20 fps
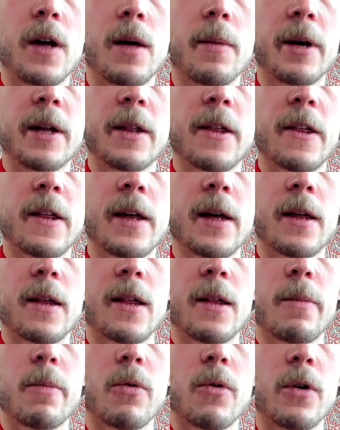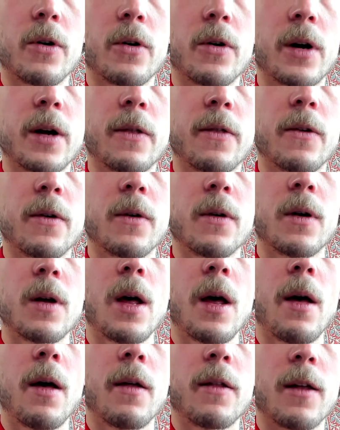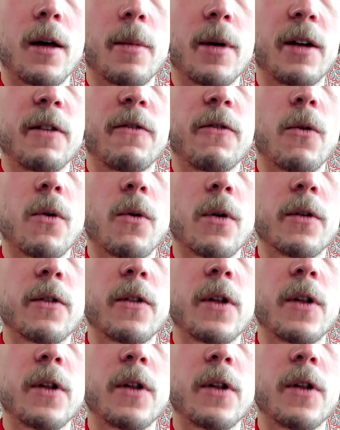on 6, pointer on 3rd, thumb on 4th,